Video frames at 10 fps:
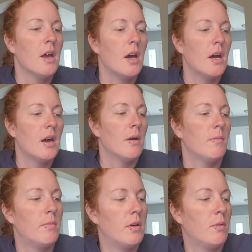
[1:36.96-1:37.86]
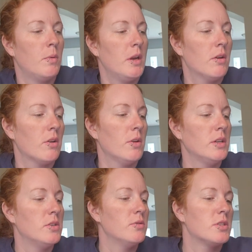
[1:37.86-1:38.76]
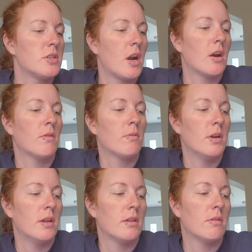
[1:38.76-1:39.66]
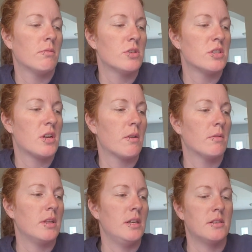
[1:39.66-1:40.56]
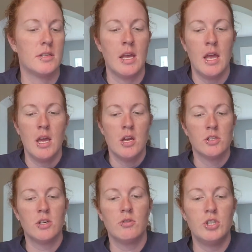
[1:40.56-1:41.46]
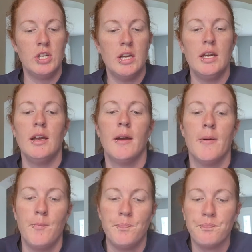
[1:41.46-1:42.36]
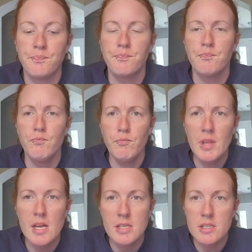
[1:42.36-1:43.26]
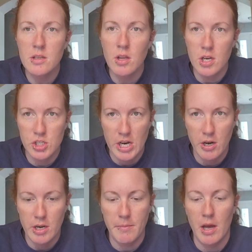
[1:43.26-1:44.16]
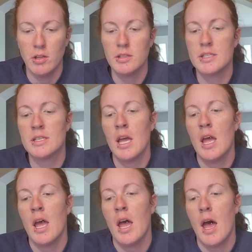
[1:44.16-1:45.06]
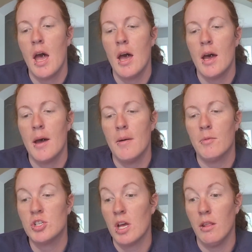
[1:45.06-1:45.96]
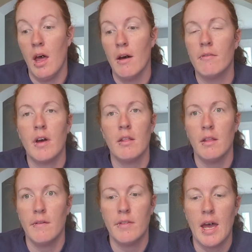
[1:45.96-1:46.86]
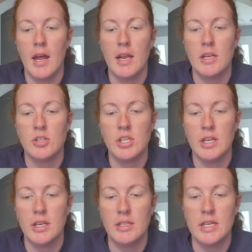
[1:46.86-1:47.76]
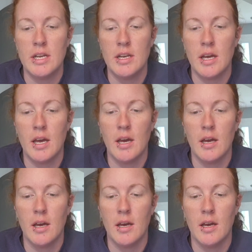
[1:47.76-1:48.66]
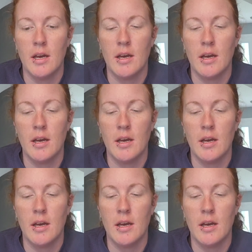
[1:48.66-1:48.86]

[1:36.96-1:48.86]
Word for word: um, we are going to start with, we'll start with these. So she does a lot of charity melts, um, which I love. I love that. And she did uh,